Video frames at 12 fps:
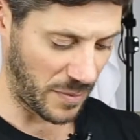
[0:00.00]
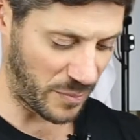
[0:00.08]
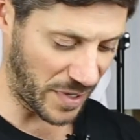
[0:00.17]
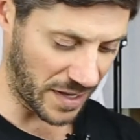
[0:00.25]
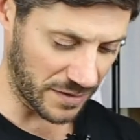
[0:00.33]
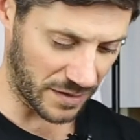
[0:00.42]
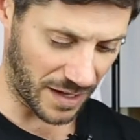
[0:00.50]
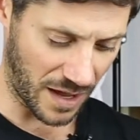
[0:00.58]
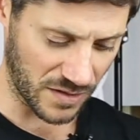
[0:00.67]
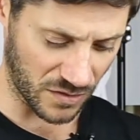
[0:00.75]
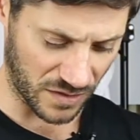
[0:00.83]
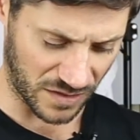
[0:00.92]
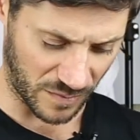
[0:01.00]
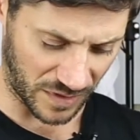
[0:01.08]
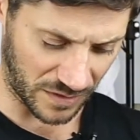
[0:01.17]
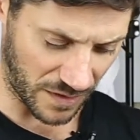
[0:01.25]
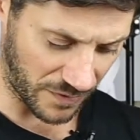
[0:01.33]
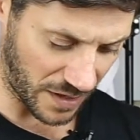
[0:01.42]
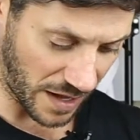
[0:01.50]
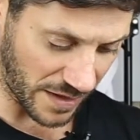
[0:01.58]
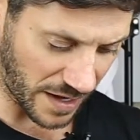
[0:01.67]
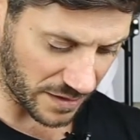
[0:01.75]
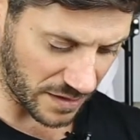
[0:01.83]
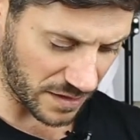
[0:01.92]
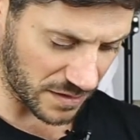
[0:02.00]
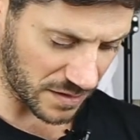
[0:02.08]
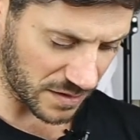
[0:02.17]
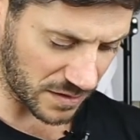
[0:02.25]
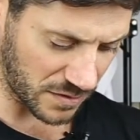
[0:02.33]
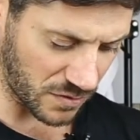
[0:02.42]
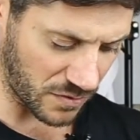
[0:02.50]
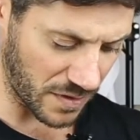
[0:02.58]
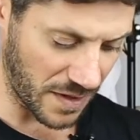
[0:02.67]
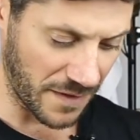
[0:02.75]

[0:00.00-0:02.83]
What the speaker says: But Kenzo did something different. I like this. This is cool.